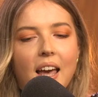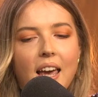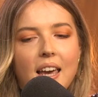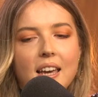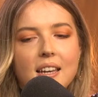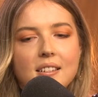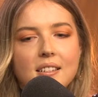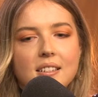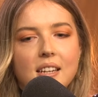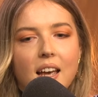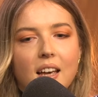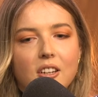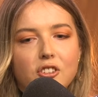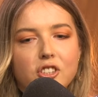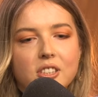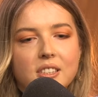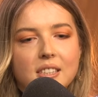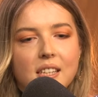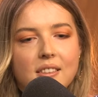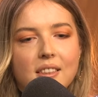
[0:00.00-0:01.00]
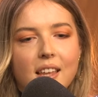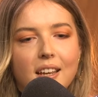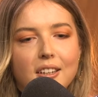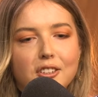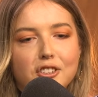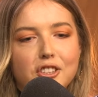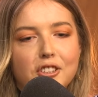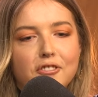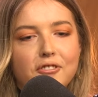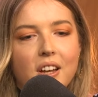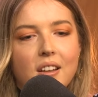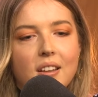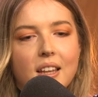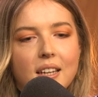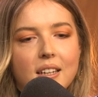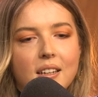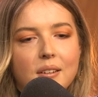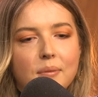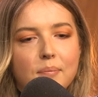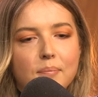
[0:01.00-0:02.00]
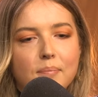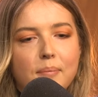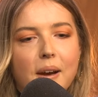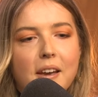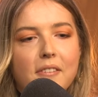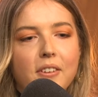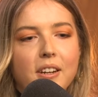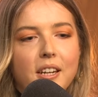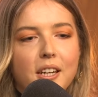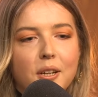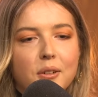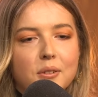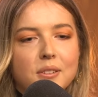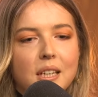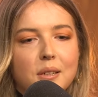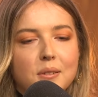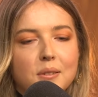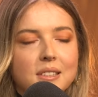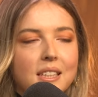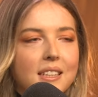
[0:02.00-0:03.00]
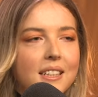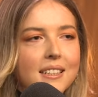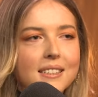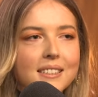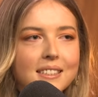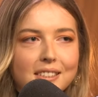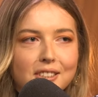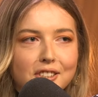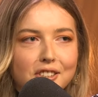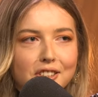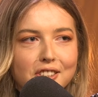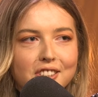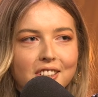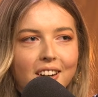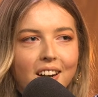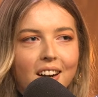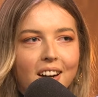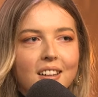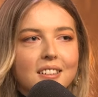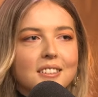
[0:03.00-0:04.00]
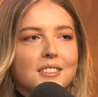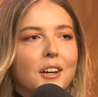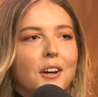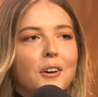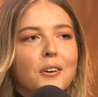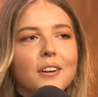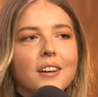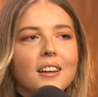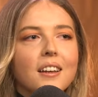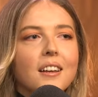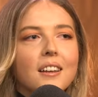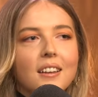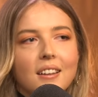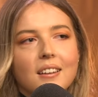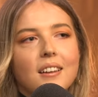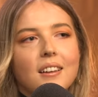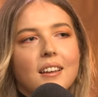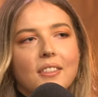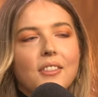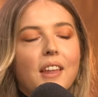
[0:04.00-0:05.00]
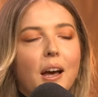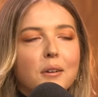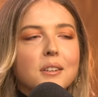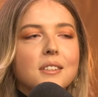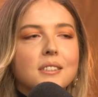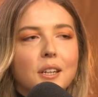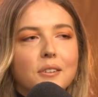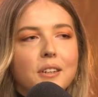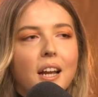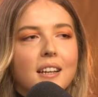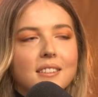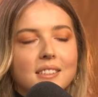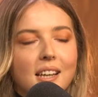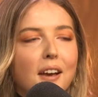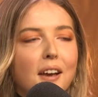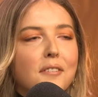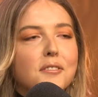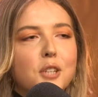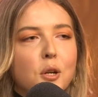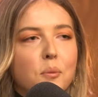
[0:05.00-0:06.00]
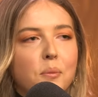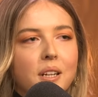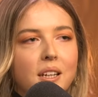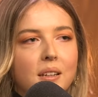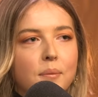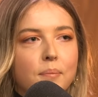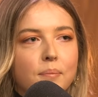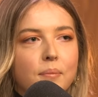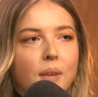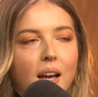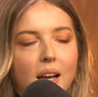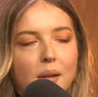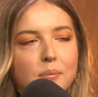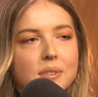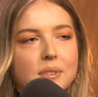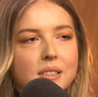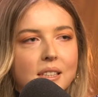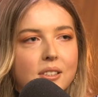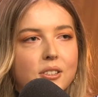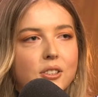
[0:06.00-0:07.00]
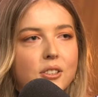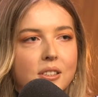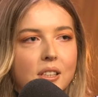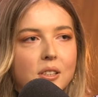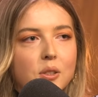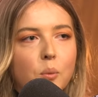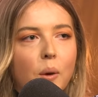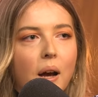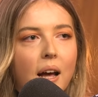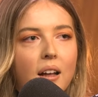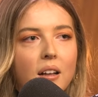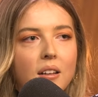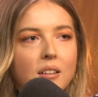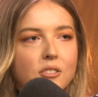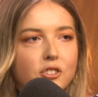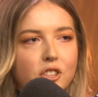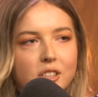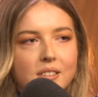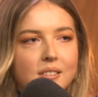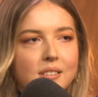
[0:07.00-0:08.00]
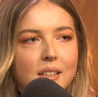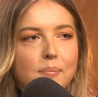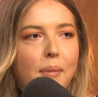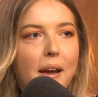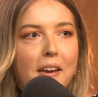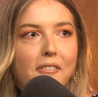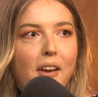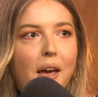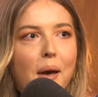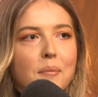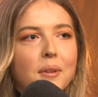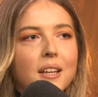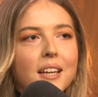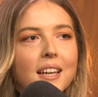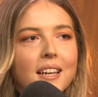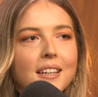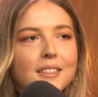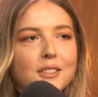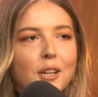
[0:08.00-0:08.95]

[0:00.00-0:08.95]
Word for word: And uh, she said that she felt like my videos, I was like a sister to her. So and that was so nice. I have so many um, sisters as well, just in my family.